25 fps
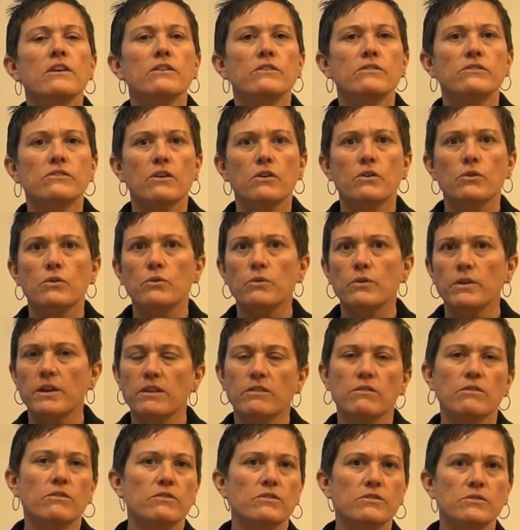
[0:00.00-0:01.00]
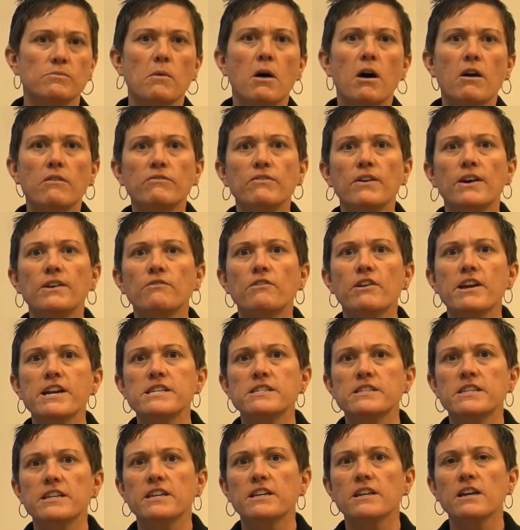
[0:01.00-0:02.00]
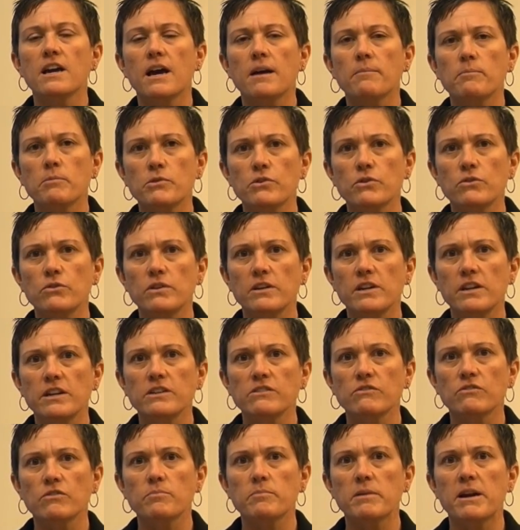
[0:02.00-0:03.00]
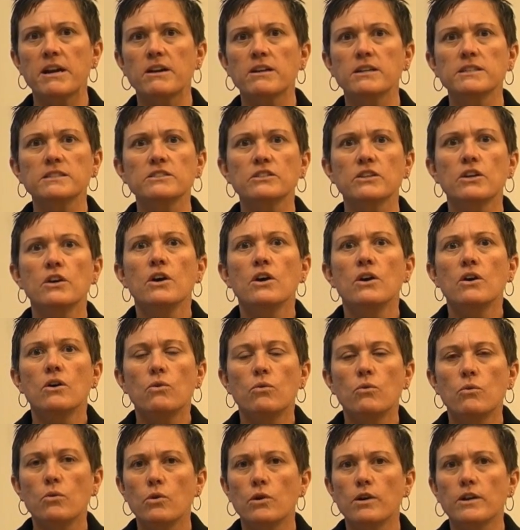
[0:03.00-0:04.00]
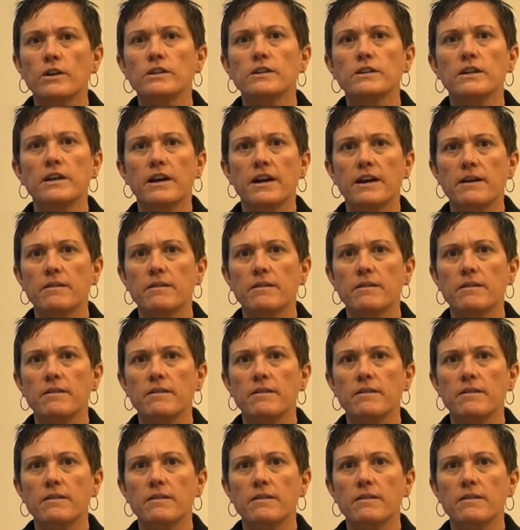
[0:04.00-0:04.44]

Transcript: so either small fundraising opportunities for parents or